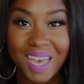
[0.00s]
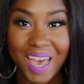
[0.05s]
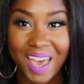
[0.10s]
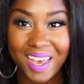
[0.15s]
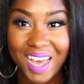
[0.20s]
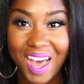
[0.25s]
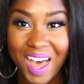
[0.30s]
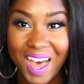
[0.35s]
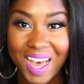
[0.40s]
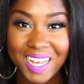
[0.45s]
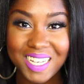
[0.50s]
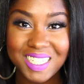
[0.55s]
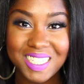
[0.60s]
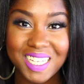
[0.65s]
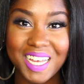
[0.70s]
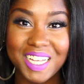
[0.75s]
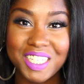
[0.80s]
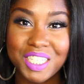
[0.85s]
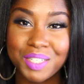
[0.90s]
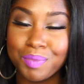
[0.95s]
Hey guys,
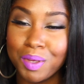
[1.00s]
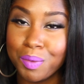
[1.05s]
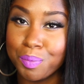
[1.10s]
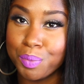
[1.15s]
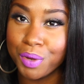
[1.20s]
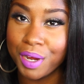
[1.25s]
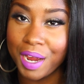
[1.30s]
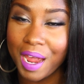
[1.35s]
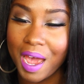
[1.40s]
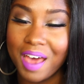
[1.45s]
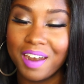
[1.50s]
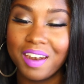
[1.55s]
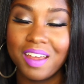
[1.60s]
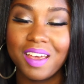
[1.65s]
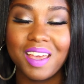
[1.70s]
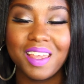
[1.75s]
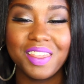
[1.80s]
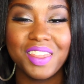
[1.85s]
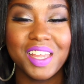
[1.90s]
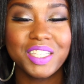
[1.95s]
it's me Breonna
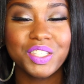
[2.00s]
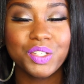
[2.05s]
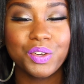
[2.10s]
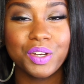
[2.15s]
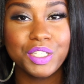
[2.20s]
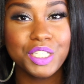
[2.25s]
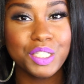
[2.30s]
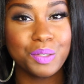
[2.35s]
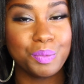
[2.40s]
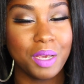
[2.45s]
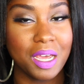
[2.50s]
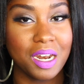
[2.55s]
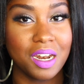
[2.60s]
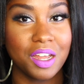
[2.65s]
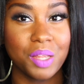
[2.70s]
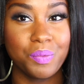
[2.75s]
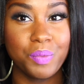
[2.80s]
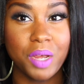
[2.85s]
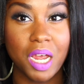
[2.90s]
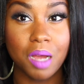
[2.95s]
and this is going to be
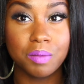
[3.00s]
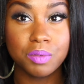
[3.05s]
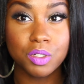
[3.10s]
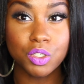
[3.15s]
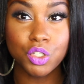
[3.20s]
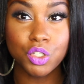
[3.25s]
another makeup